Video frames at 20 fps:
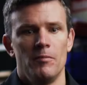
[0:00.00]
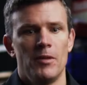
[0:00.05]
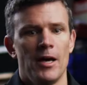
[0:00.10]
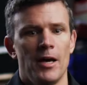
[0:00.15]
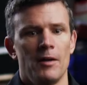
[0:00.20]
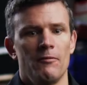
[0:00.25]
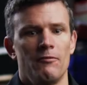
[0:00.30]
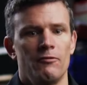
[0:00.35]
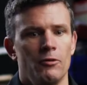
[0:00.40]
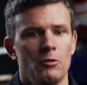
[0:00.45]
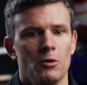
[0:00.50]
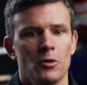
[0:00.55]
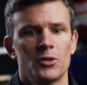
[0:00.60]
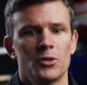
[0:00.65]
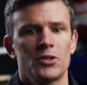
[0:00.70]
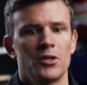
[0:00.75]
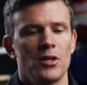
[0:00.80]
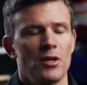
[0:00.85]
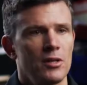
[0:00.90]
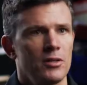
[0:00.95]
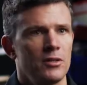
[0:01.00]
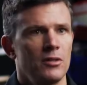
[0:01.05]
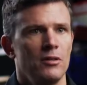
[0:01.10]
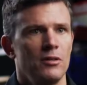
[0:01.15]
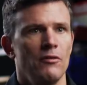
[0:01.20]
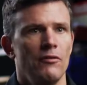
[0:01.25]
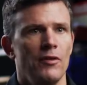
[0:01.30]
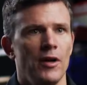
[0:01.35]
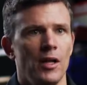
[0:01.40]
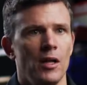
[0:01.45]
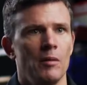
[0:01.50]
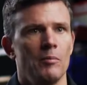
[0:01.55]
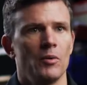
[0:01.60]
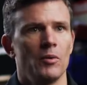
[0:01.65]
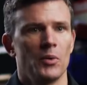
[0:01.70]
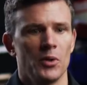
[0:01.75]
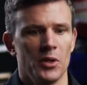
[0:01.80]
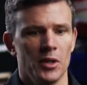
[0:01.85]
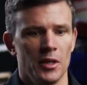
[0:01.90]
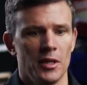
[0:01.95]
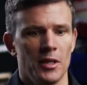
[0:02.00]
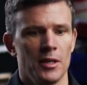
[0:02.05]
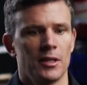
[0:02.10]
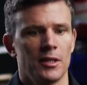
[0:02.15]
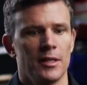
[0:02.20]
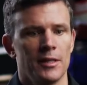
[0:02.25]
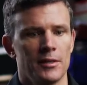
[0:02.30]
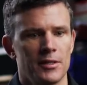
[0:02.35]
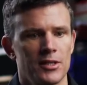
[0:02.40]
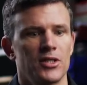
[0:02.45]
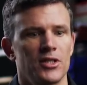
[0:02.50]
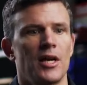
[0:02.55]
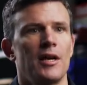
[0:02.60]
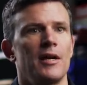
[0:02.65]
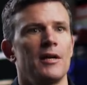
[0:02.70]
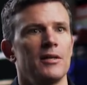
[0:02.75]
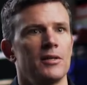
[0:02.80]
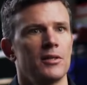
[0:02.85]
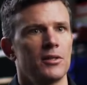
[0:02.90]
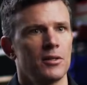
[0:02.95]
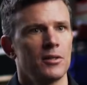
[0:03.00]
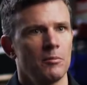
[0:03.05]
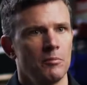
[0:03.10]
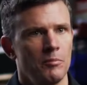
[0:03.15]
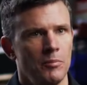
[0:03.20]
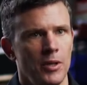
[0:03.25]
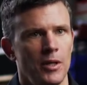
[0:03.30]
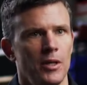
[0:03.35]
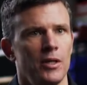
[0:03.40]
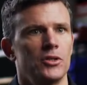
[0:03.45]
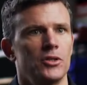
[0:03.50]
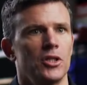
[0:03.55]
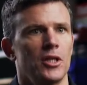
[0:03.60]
That forced us to develop a really concise pitch,